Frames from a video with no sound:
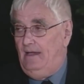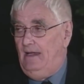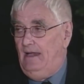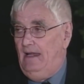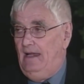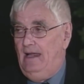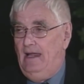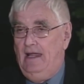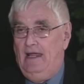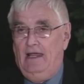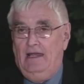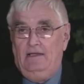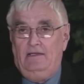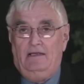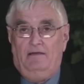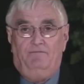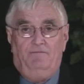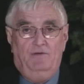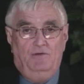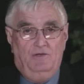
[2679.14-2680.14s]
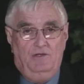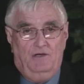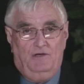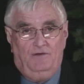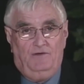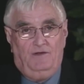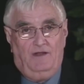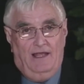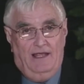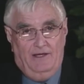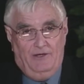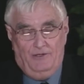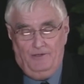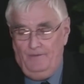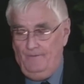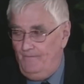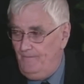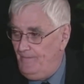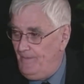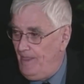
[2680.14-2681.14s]
And a few years later,
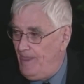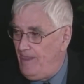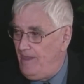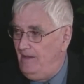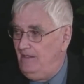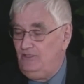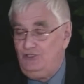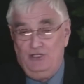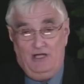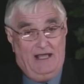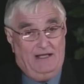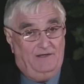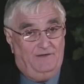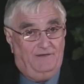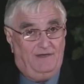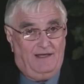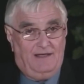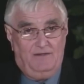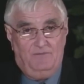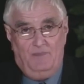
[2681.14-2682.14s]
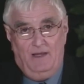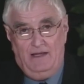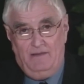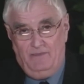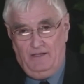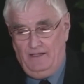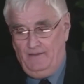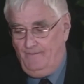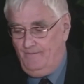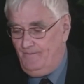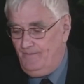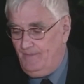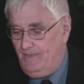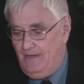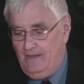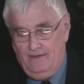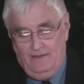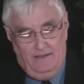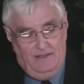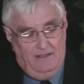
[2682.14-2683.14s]
she had a second baby.
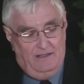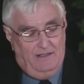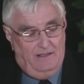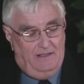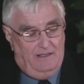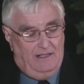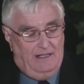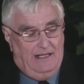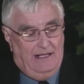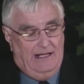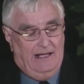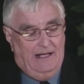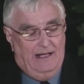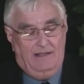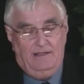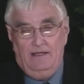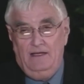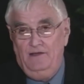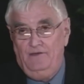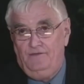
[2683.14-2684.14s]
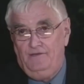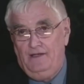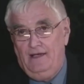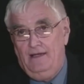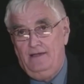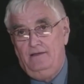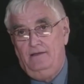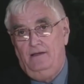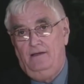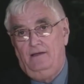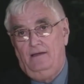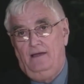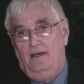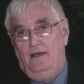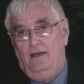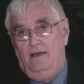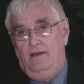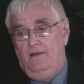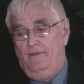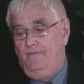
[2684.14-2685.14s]
And he said,
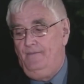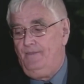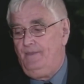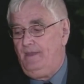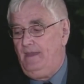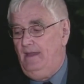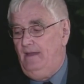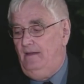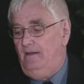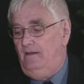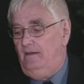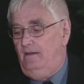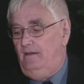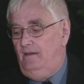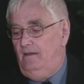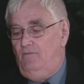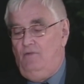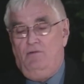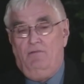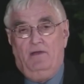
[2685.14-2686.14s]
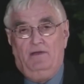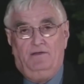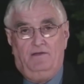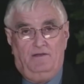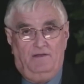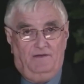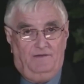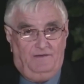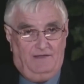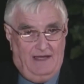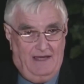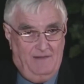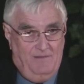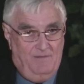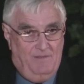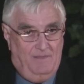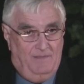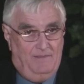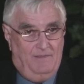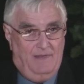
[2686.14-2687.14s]
we went to the
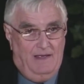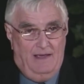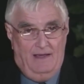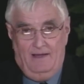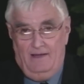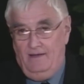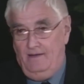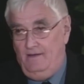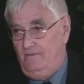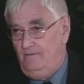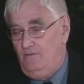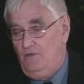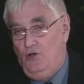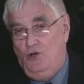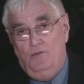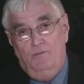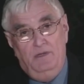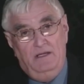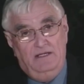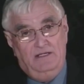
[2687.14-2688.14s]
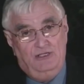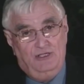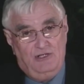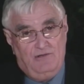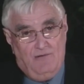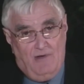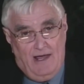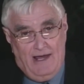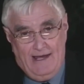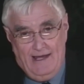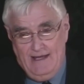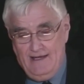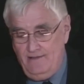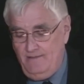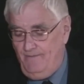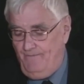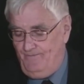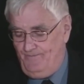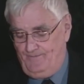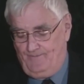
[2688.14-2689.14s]
same
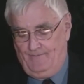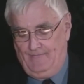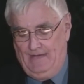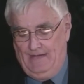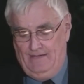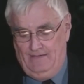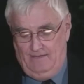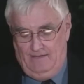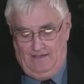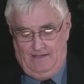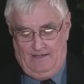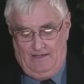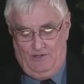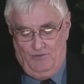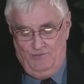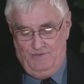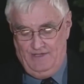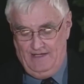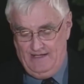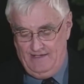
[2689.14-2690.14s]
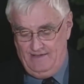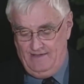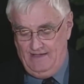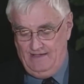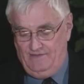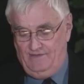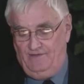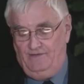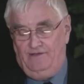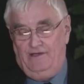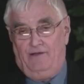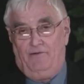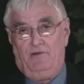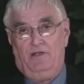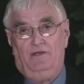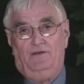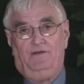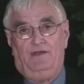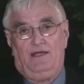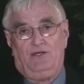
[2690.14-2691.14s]
OB/GYN, who did the
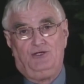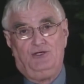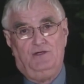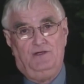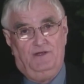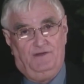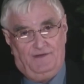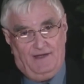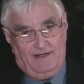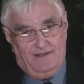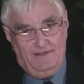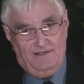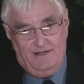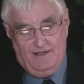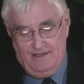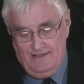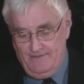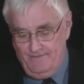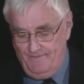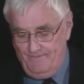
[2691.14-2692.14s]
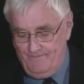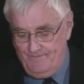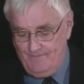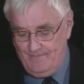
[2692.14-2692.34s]
cesarean section the second time,